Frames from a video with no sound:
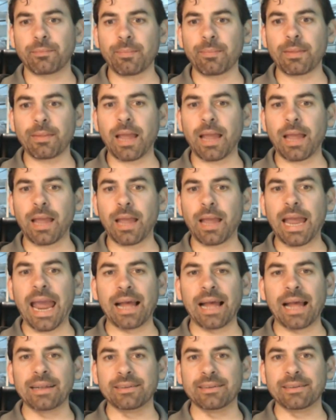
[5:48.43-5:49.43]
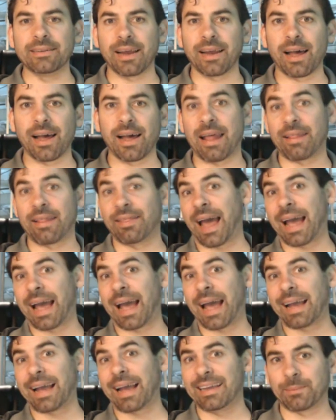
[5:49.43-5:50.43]
And that can
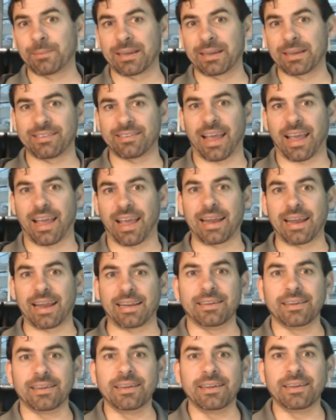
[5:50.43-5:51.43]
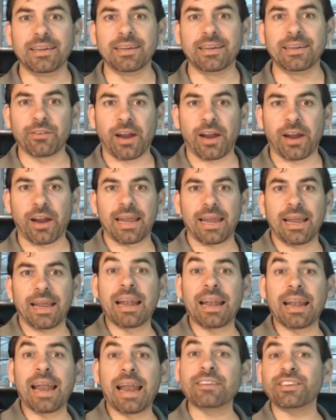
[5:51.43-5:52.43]
get them excited, right? And
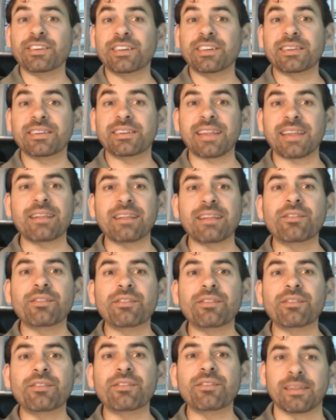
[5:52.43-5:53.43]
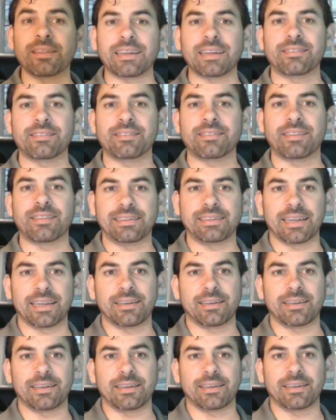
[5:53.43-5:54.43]
actually, that's one of the things that I
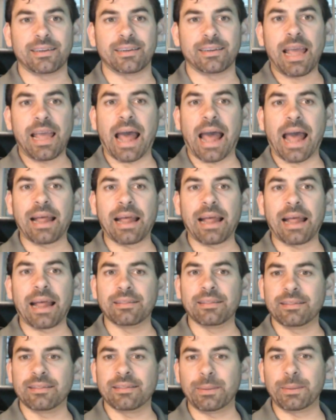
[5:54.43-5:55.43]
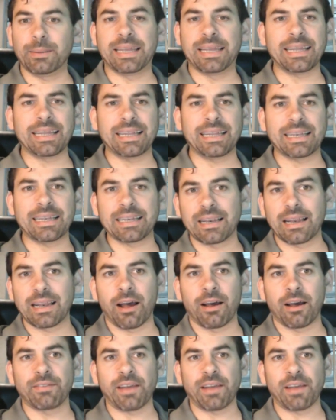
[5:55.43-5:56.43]
did at the beginning
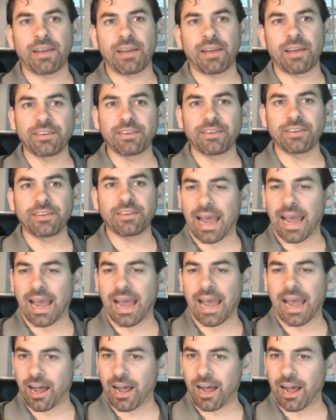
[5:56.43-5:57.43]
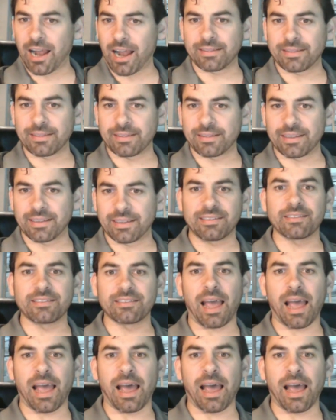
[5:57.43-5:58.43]
of every day. I forgot about this, is
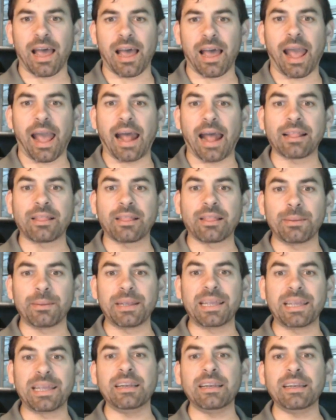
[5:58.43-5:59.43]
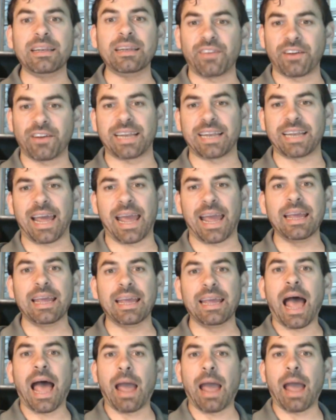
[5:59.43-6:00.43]
at the beginning of every day,
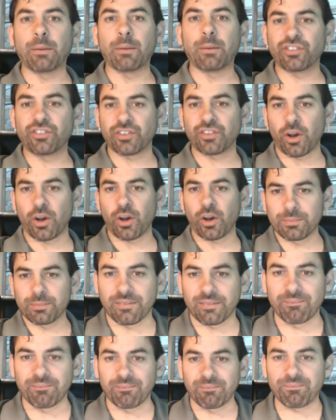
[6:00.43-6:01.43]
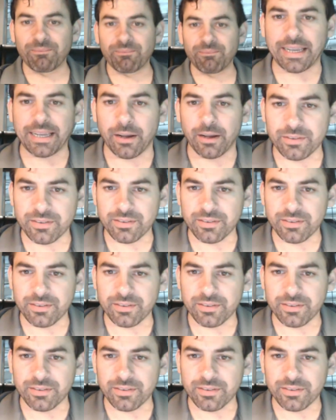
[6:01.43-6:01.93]
I would show them some videos.